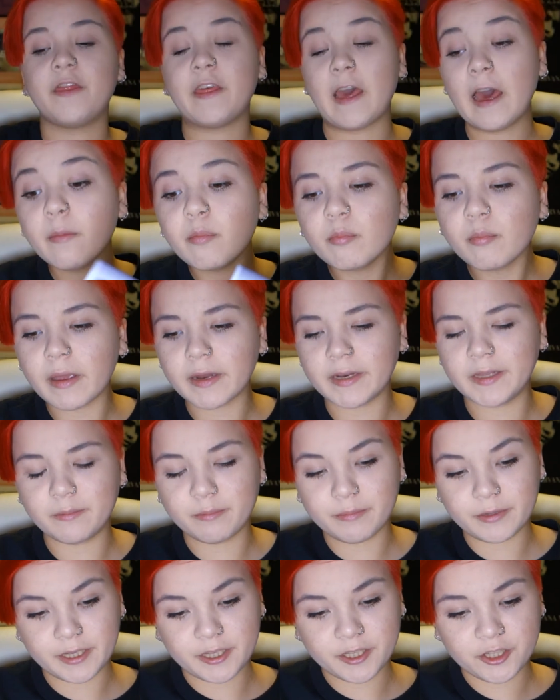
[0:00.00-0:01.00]
that many
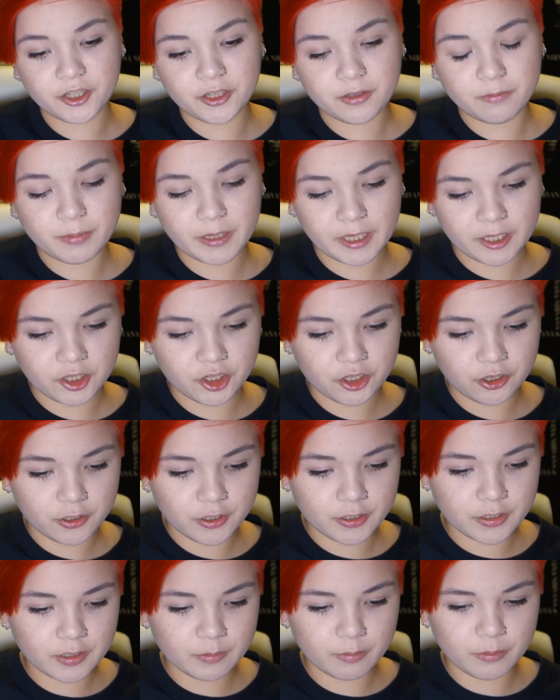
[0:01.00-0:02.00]

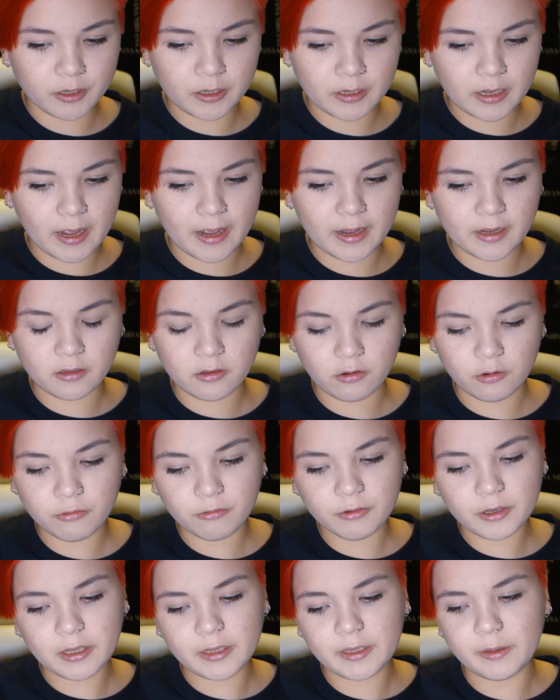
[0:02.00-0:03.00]
pictures, but I don't
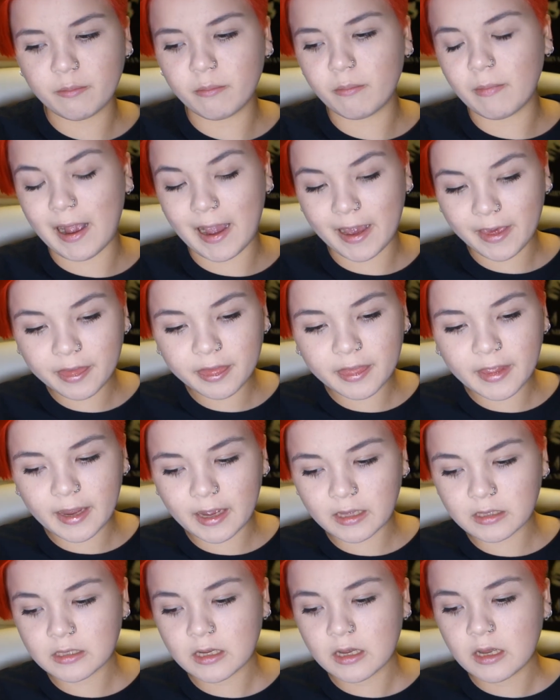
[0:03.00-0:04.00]
really mind
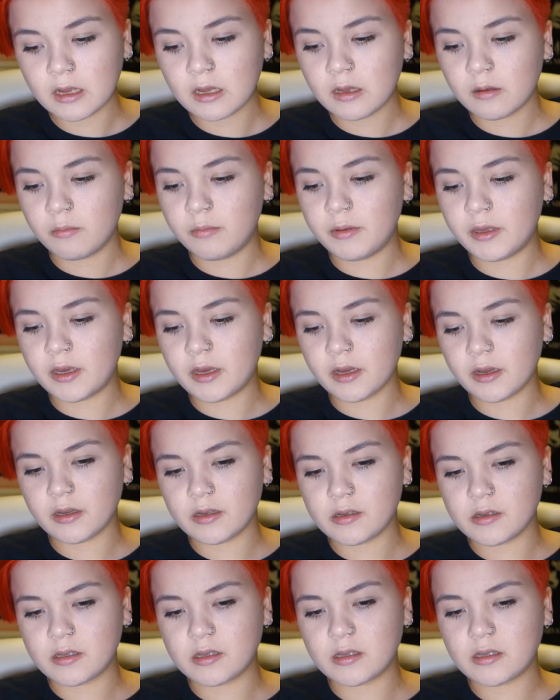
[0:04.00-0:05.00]
that,
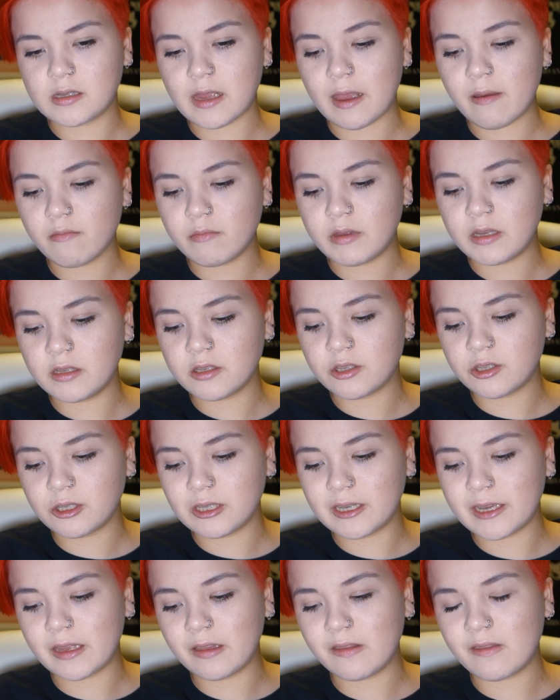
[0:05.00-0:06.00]
because that means you
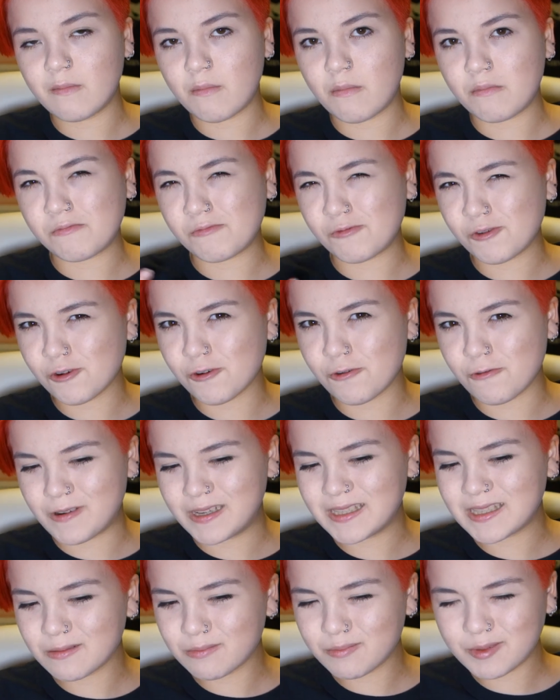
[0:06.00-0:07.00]
get more
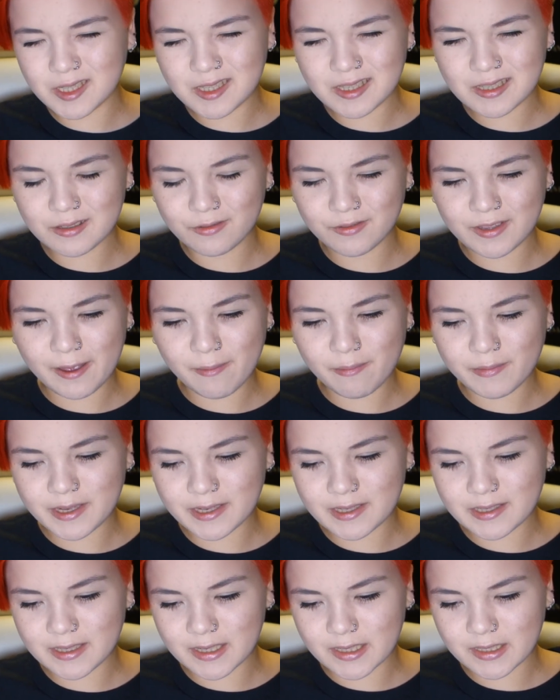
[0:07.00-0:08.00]
recipes, if that
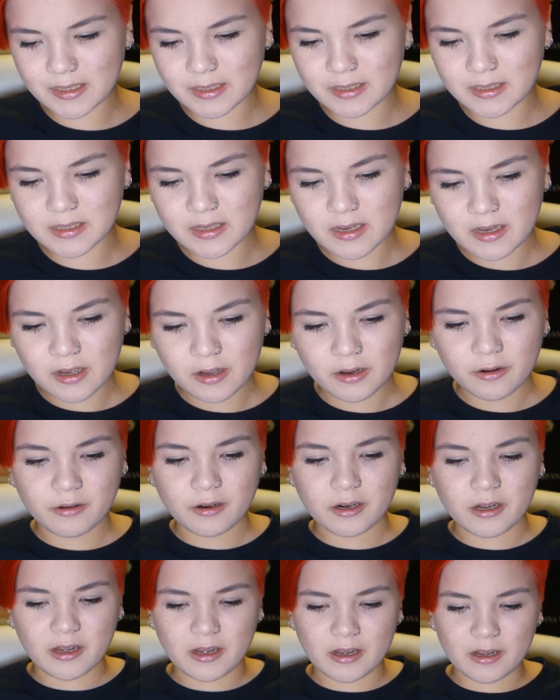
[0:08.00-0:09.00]
makes sense.
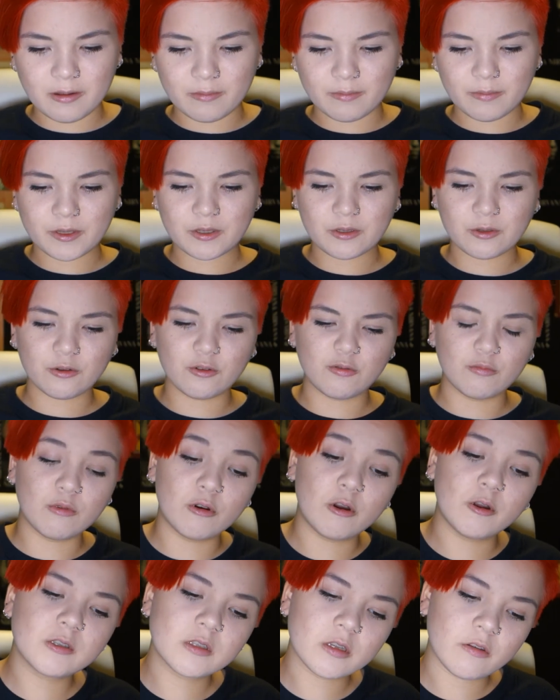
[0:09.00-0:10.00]
So
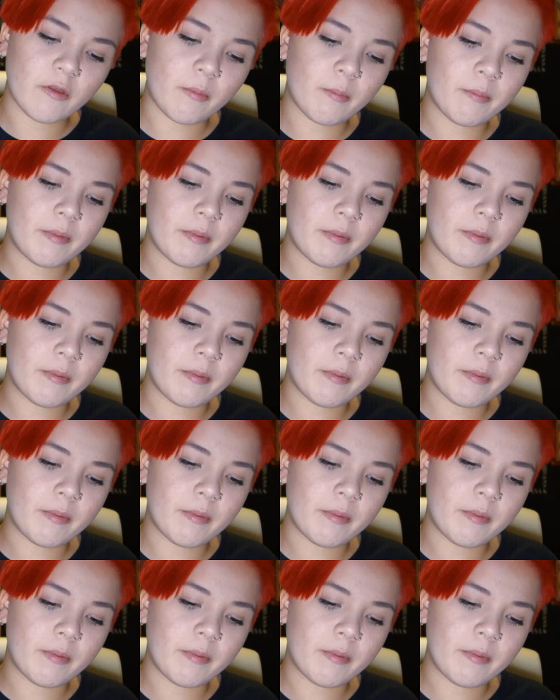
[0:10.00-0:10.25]
most of the